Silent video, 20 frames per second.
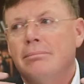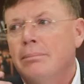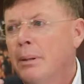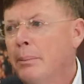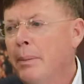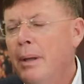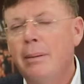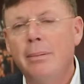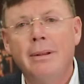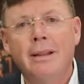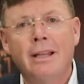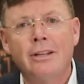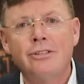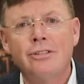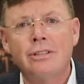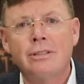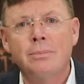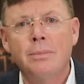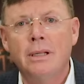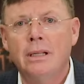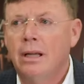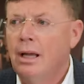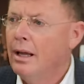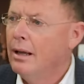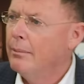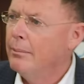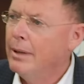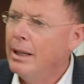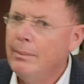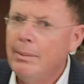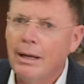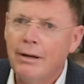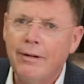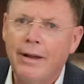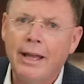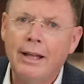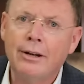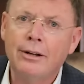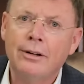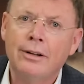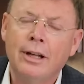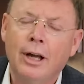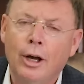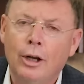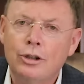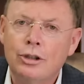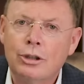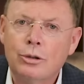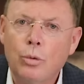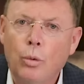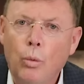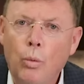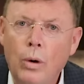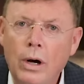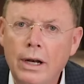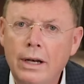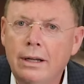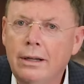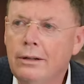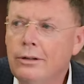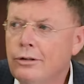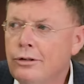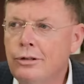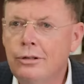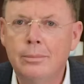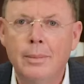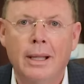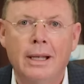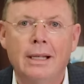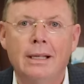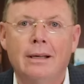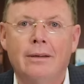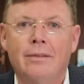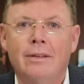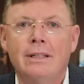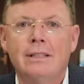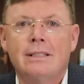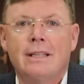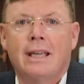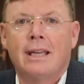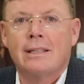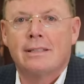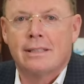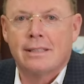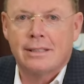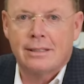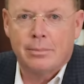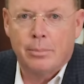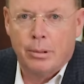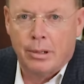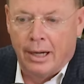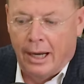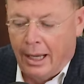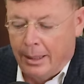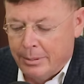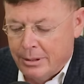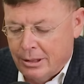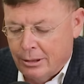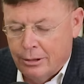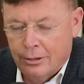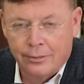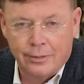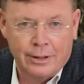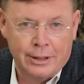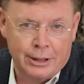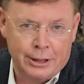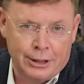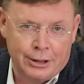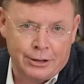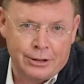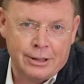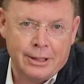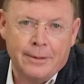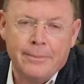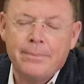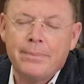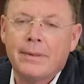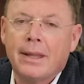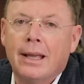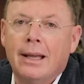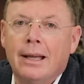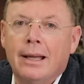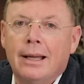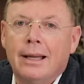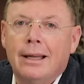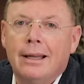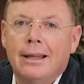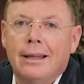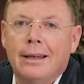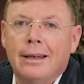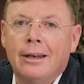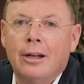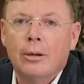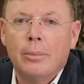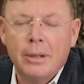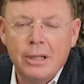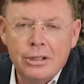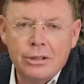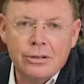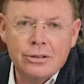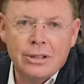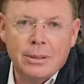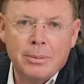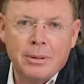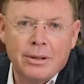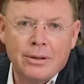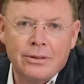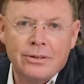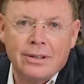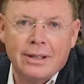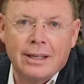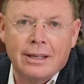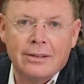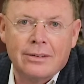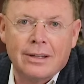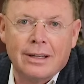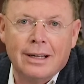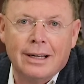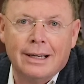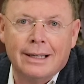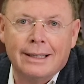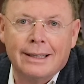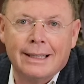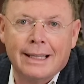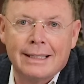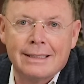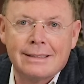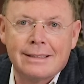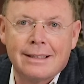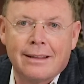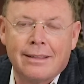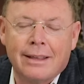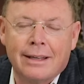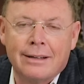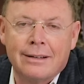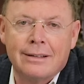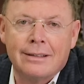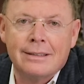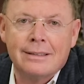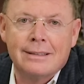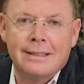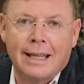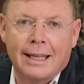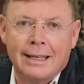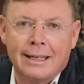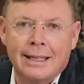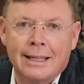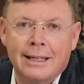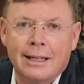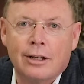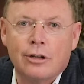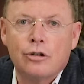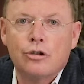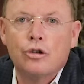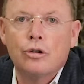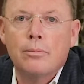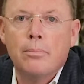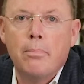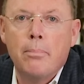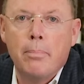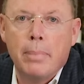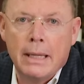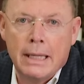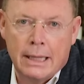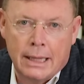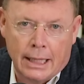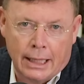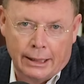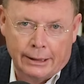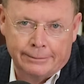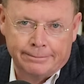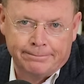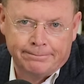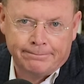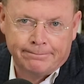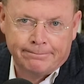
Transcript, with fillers: But maybe that's just me. Maybe I've handled just one too many of these cases, perhaps, over the years. Nobody shows up to those things unless they are intending to be there.